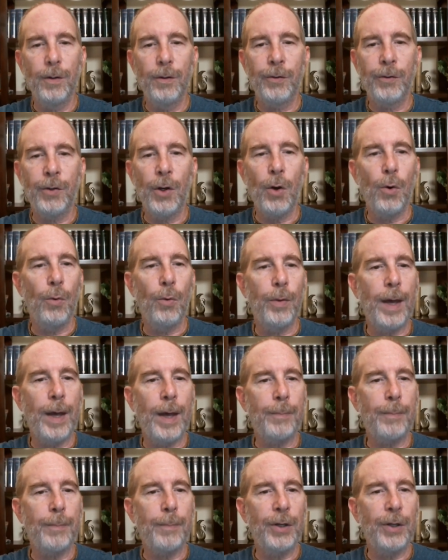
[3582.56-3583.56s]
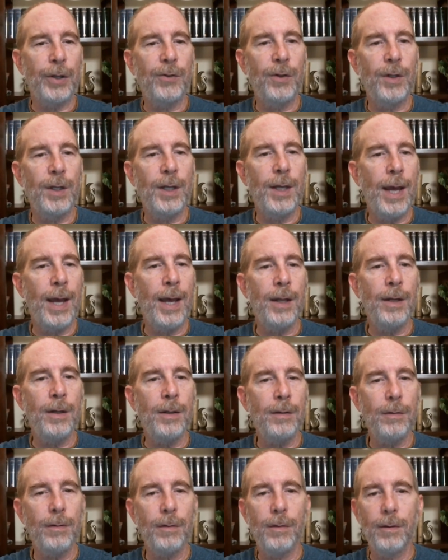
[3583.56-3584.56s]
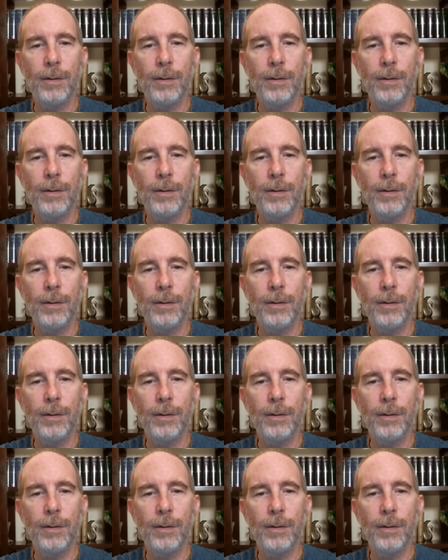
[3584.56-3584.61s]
So that brings us to the end